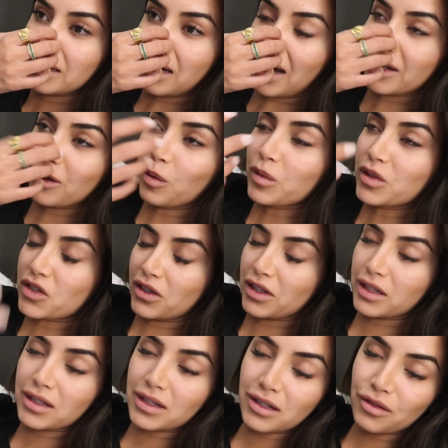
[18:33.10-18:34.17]
I almost
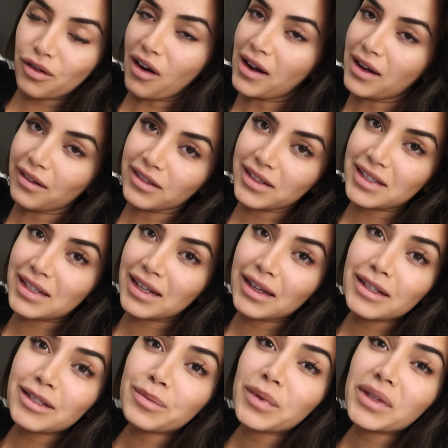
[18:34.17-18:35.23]
started crying on
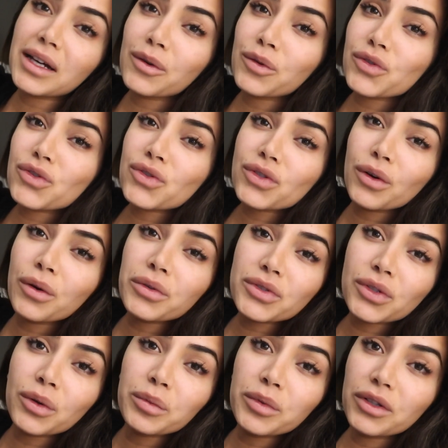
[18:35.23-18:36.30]
stage, but that was
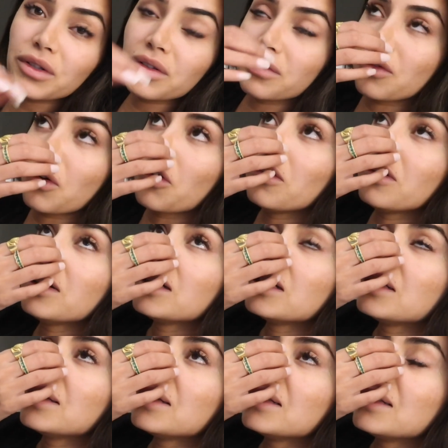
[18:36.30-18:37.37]
so beautiful.
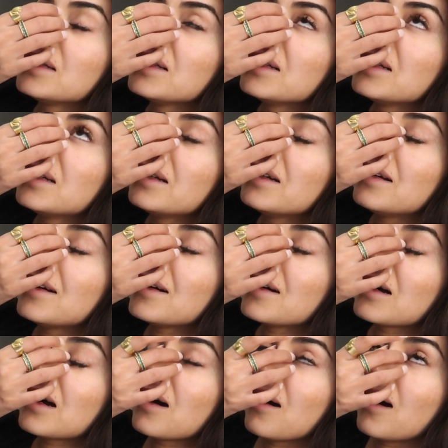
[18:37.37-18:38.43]

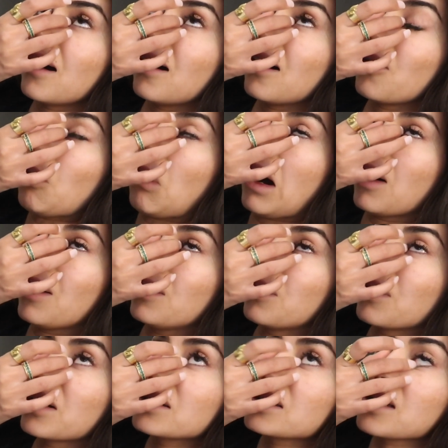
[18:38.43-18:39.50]
Wow,
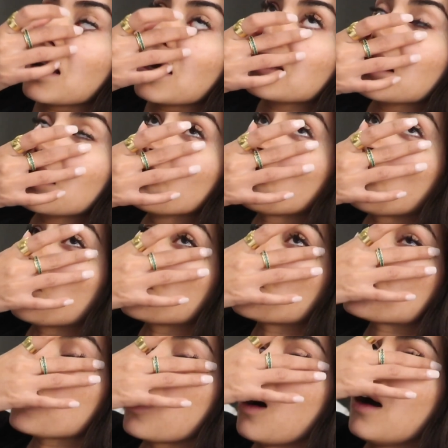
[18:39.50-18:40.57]
what a day. And then of course
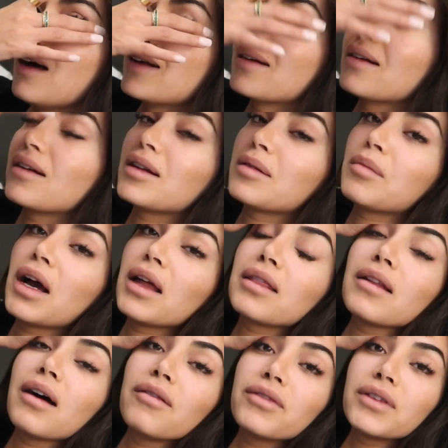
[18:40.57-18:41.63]
Shaan, my
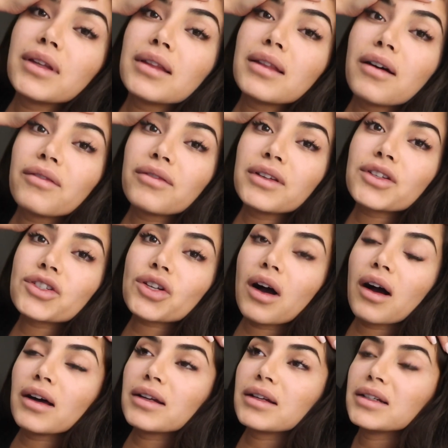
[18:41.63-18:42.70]
lovely
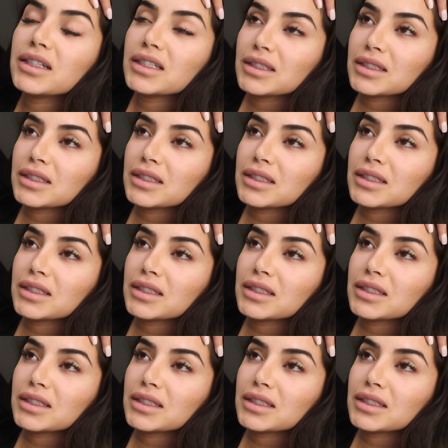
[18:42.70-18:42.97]
Shaan,